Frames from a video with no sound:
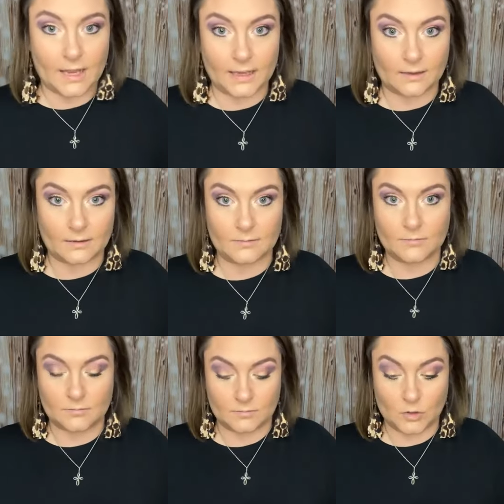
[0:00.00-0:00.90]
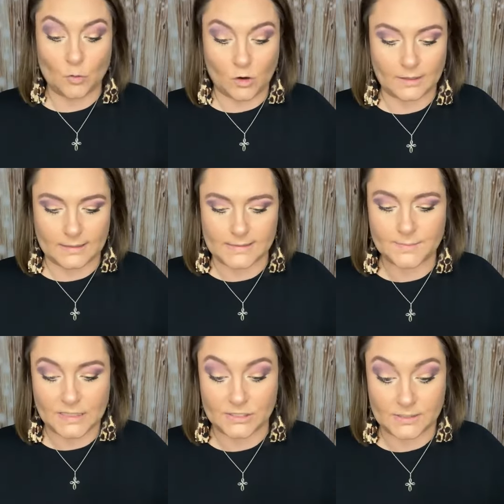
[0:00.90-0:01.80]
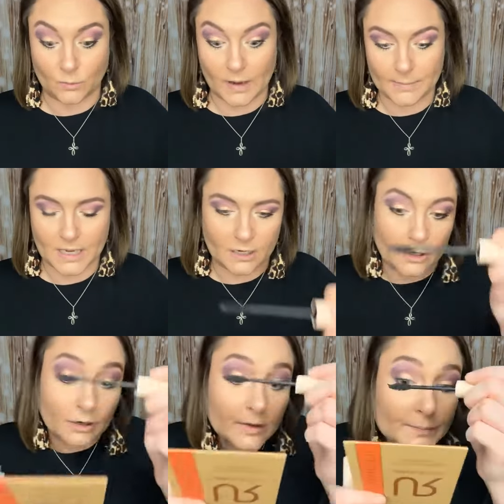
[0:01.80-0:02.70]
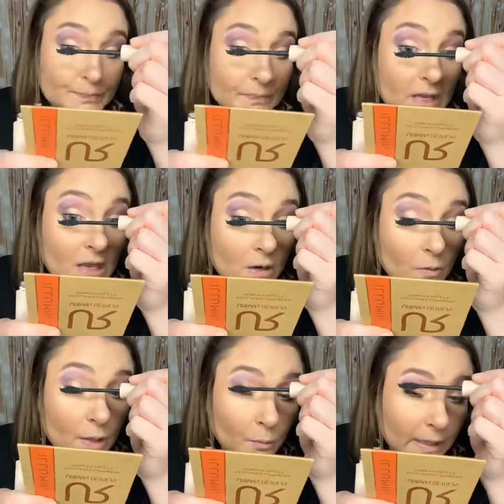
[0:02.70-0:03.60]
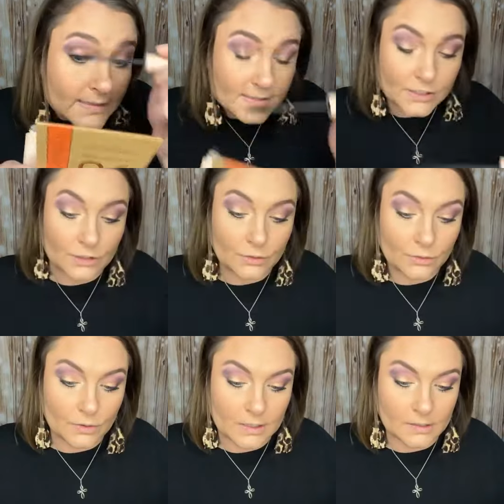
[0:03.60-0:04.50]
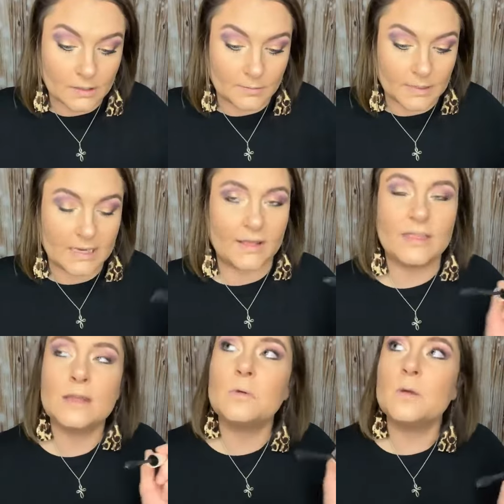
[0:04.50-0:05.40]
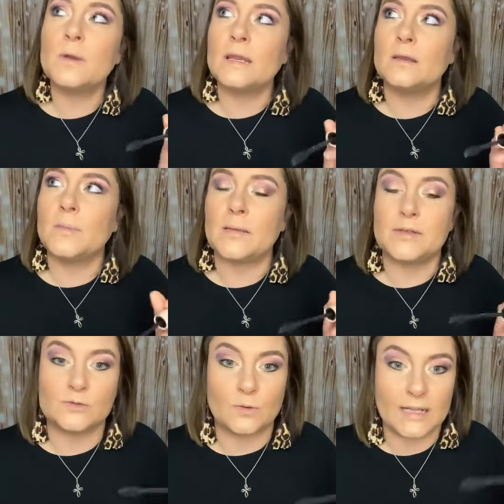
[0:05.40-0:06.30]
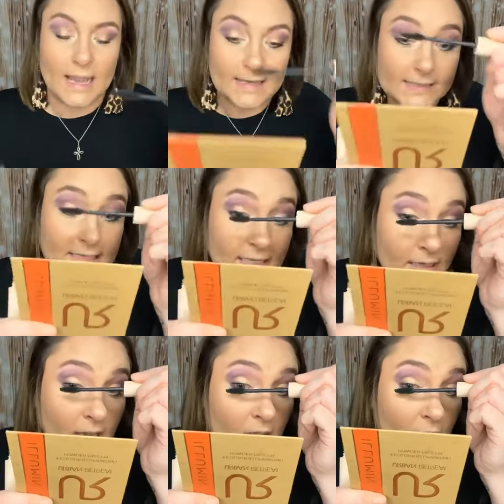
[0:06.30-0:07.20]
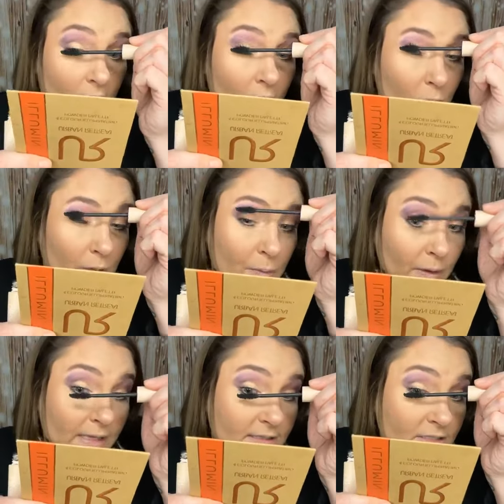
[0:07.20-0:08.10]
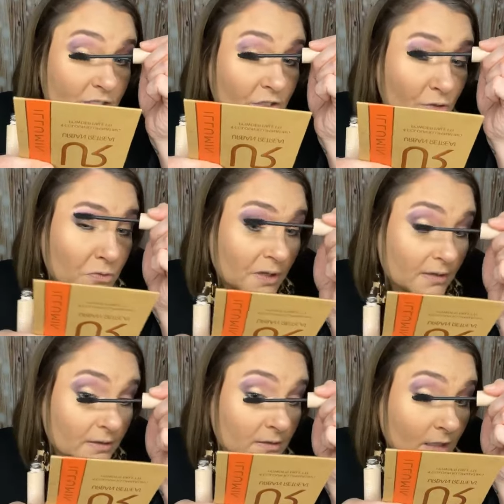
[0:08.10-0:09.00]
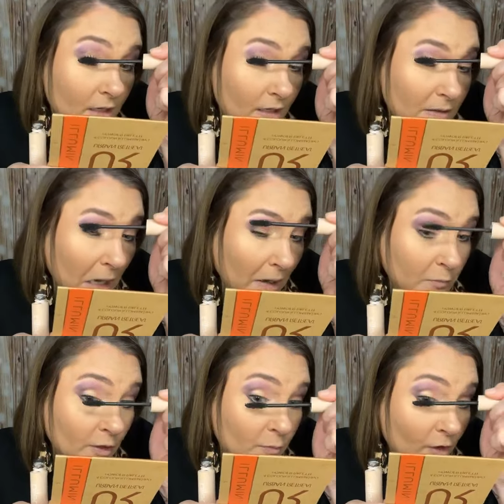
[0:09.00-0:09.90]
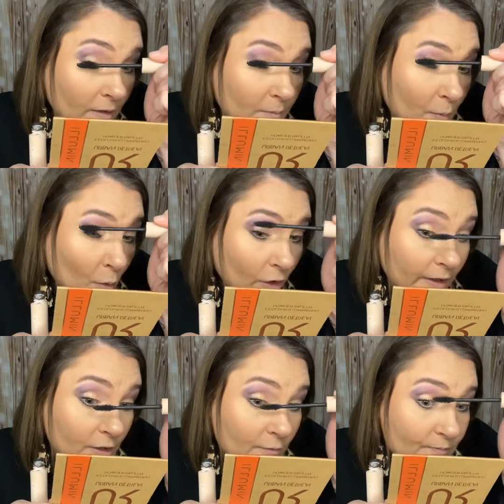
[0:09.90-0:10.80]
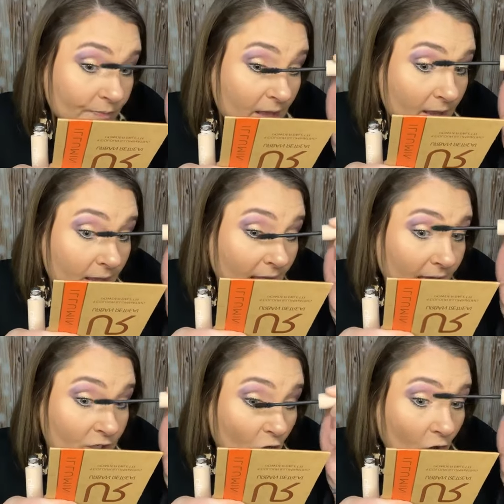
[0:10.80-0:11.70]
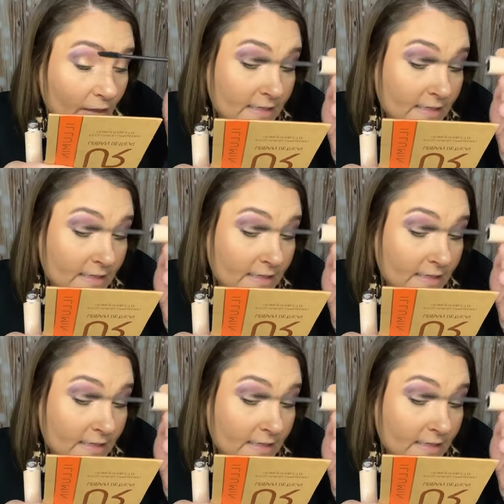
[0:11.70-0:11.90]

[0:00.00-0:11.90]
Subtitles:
We went to, and I think we went in maybe 2018. We went to the 911 memorial, and y'all, it's like now it's this huge waterfall,